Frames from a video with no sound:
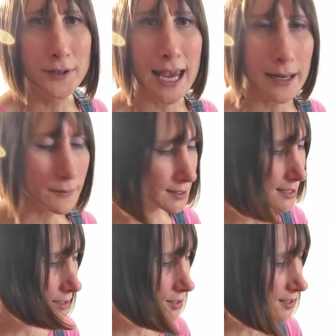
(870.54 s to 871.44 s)
games
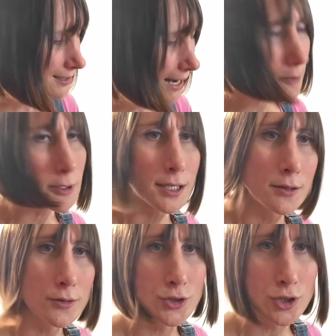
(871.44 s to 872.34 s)
that are just languishing
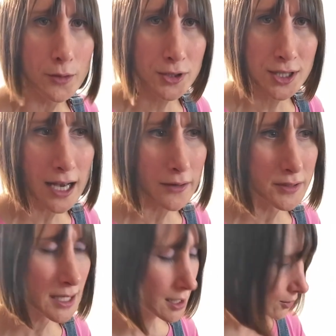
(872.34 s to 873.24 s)
on shop
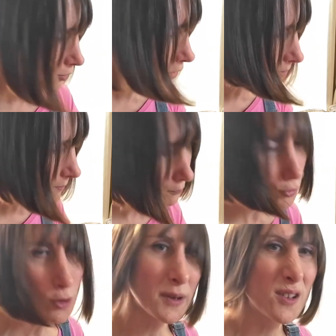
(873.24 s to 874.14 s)
shelves, not being
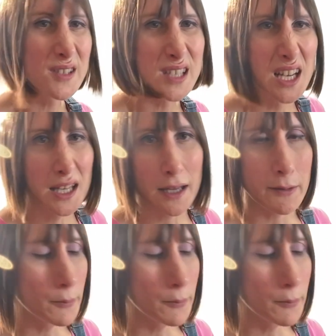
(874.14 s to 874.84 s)
bought because they're in